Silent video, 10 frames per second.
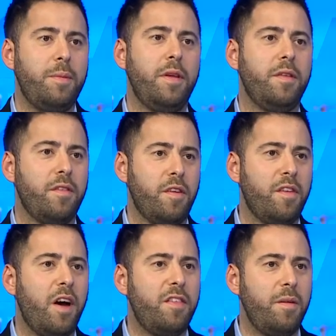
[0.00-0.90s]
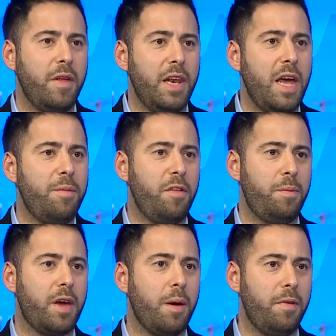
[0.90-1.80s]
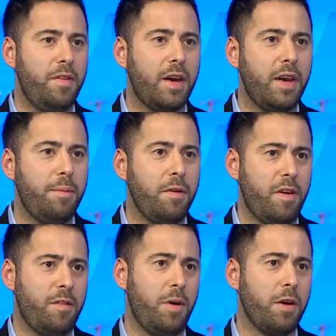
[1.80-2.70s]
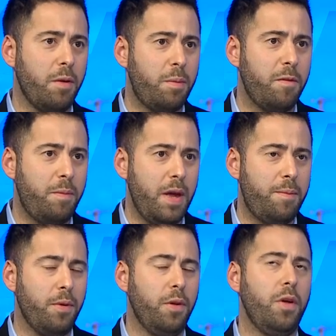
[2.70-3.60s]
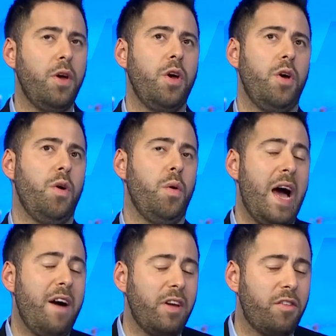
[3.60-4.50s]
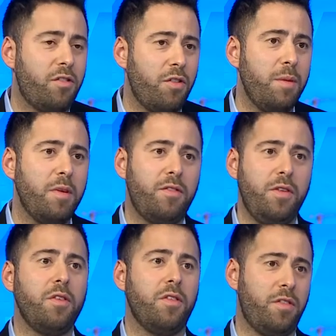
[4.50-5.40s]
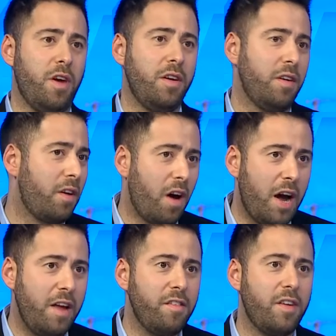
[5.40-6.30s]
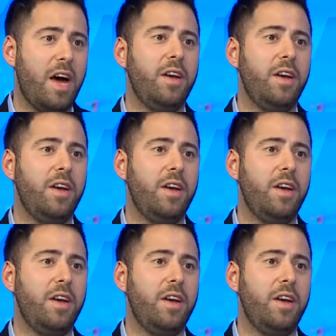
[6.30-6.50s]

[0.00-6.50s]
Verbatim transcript: people in society, but Labour has become particularly possessed by a group of people who have extremist views of certain kinds,